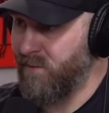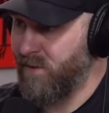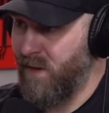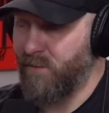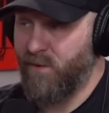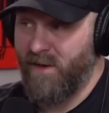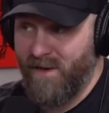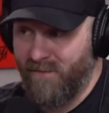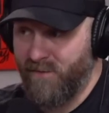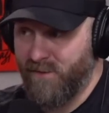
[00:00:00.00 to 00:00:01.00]
Kind of, probably
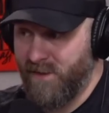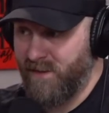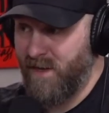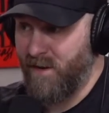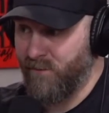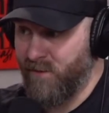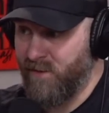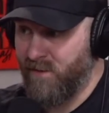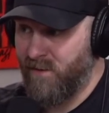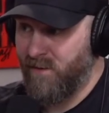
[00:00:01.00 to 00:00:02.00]
kind of feels like that, right?
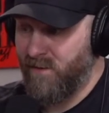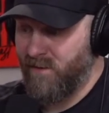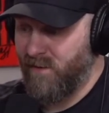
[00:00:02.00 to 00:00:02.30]
Yeah.